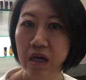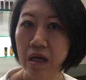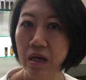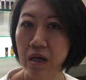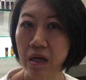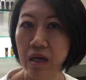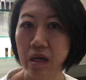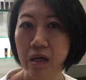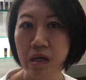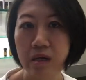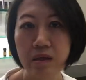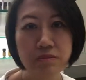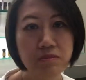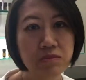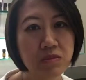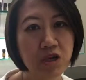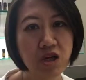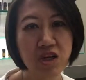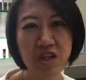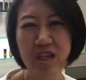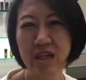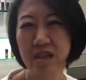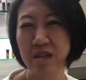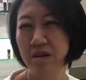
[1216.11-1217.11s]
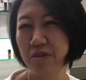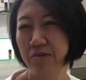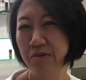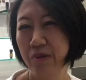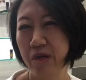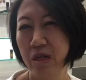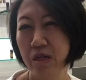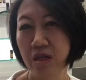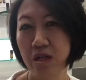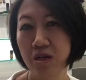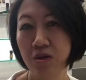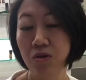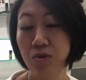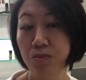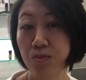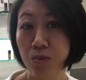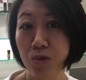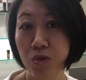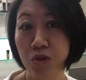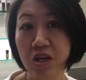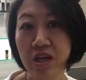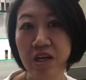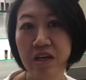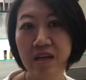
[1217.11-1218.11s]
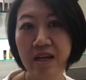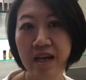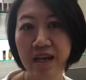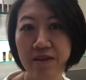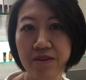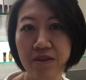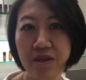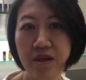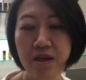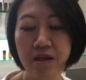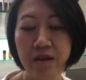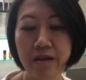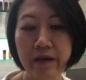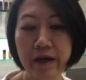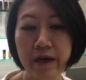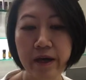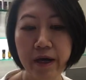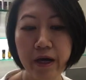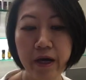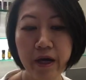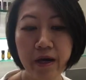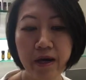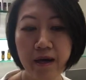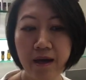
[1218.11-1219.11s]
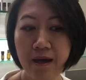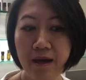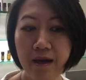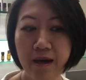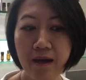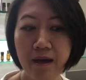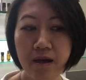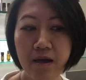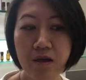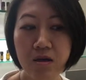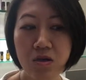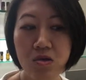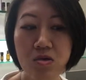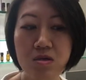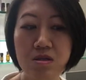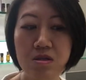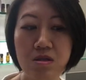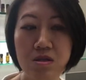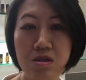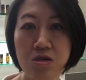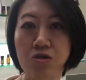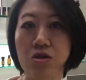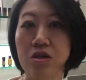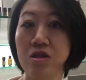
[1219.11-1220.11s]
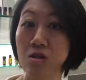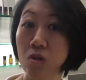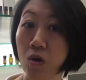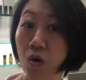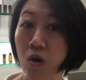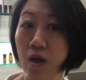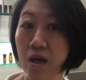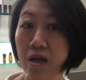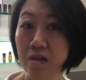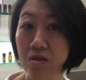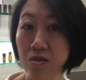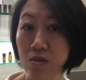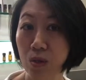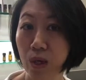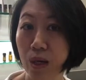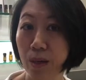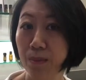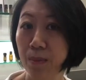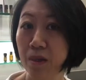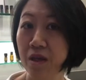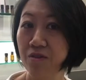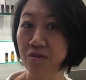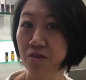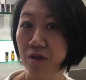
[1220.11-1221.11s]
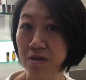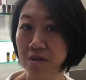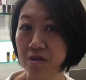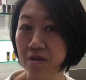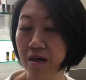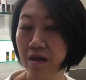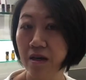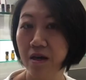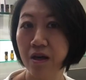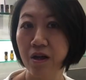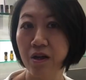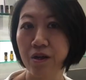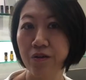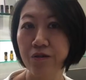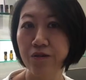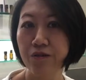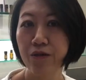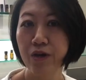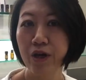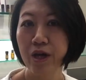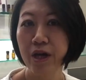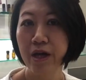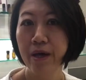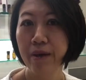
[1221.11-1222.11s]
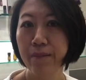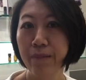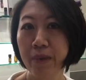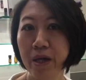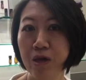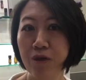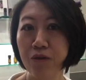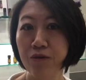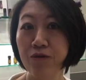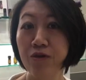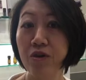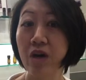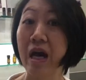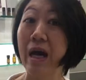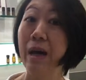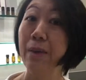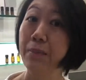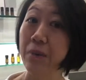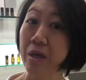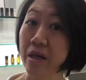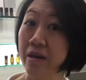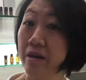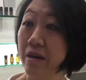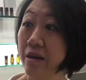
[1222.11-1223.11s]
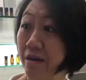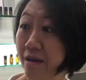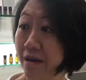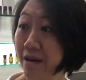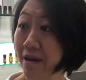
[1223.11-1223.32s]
uh, not in a really good mood, mm -hmm. I mm-hmm. think. Uh, use citrus oils to uplift yourself, make you feel happier.